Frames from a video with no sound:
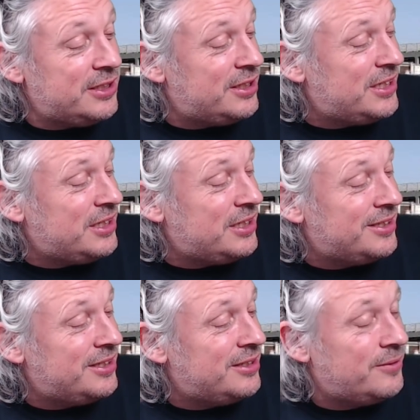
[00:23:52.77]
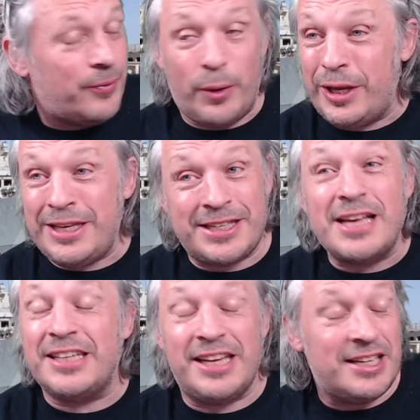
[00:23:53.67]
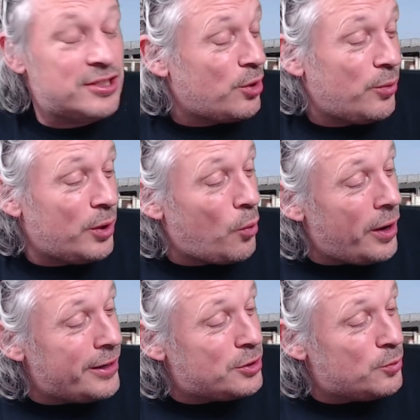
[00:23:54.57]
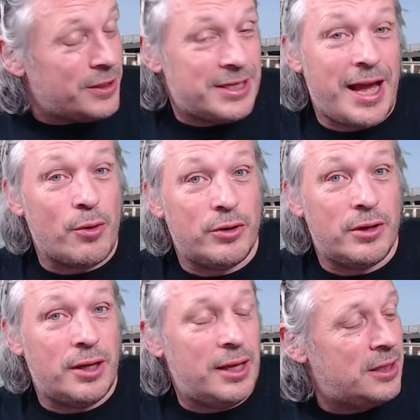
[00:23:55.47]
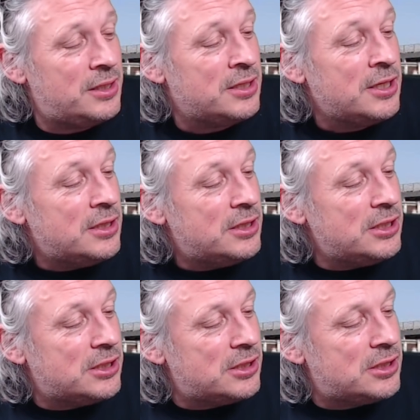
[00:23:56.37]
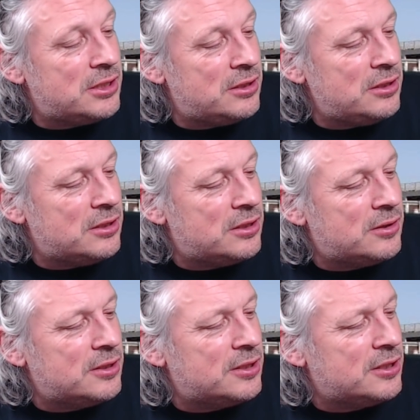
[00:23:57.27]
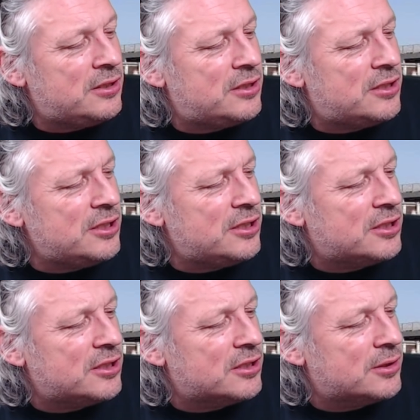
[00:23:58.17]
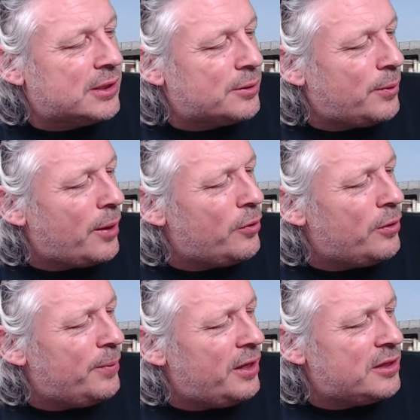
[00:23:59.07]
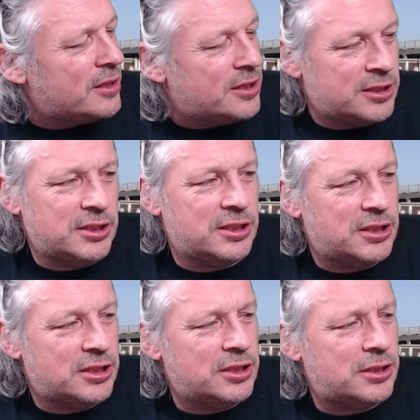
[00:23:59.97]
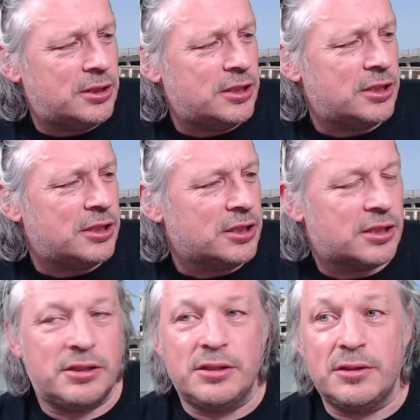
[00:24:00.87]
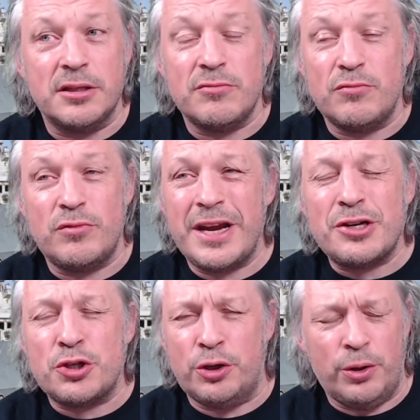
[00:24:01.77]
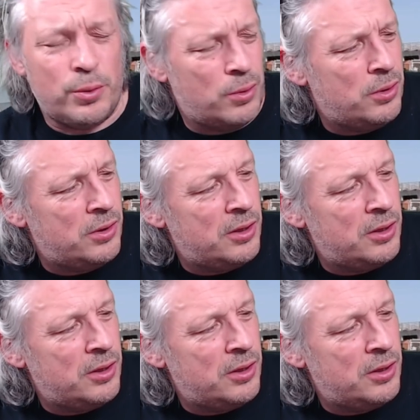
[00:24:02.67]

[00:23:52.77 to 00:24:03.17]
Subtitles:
Is he? Well, he says he is, so, why should we doubt that he is? Because, what did I say? I'm the King of the World. Well, I wouldn't believe you. I'm the King of the World. Doesn't ring true.